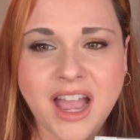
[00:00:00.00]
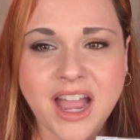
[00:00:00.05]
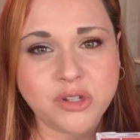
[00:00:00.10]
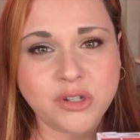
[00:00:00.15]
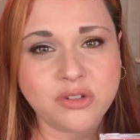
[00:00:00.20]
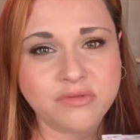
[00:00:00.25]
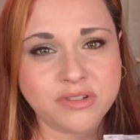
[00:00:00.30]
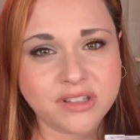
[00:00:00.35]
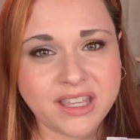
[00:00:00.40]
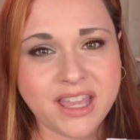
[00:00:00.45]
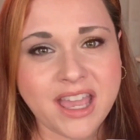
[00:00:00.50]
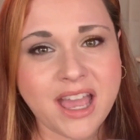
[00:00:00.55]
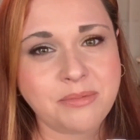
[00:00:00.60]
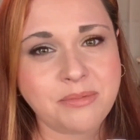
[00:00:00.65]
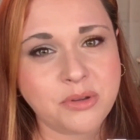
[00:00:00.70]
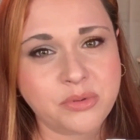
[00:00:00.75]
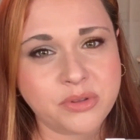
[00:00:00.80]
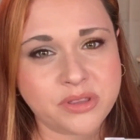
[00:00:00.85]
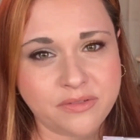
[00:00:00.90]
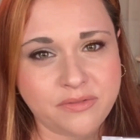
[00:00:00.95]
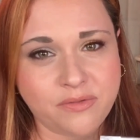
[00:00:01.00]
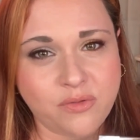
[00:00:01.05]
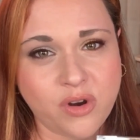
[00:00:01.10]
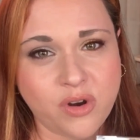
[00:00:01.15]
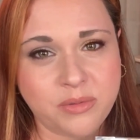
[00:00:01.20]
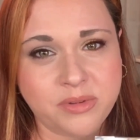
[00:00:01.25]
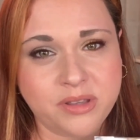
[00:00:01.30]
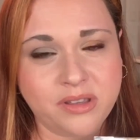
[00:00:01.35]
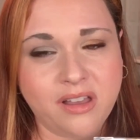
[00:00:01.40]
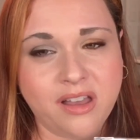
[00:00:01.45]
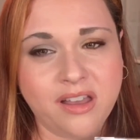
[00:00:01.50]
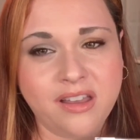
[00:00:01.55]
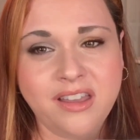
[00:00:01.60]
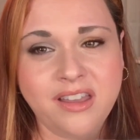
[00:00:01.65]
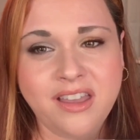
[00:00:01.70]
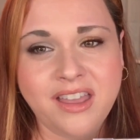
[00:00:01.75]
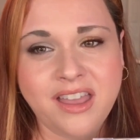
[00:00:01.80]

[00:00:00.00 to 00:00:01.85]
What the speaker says: I'm just really happy with the formula,